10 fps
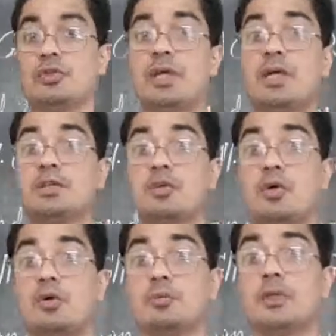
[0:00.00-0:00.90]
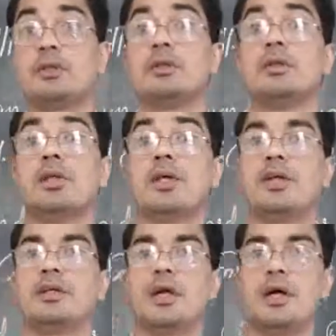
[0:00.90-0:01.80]
So they are soluble
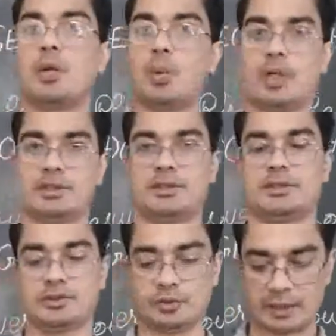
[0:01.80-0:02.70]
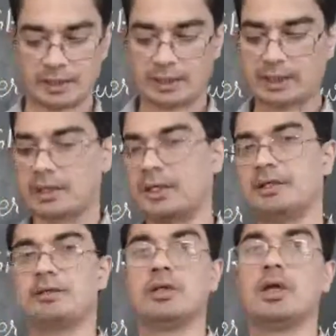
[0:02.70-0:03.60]
in the water. So you can
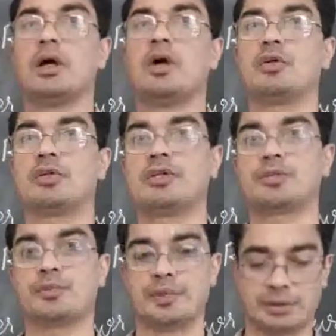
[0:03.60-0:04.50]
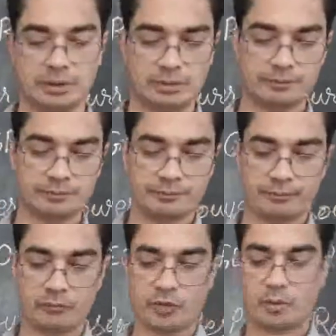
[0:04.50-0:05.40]
underline all these
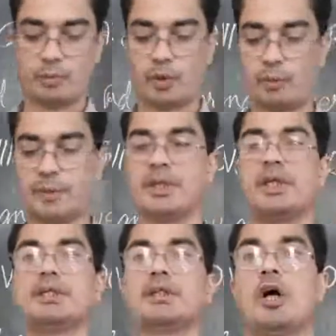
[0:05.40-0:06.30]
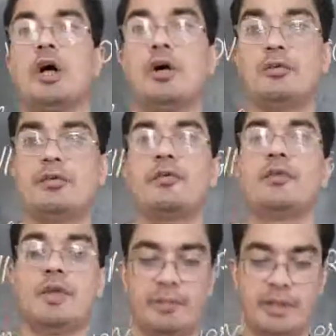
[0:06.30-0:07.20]
special properties
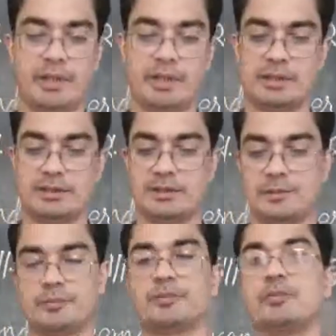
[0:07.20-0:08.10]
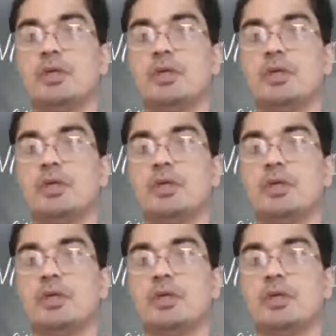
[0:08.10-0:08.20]
of the minerals.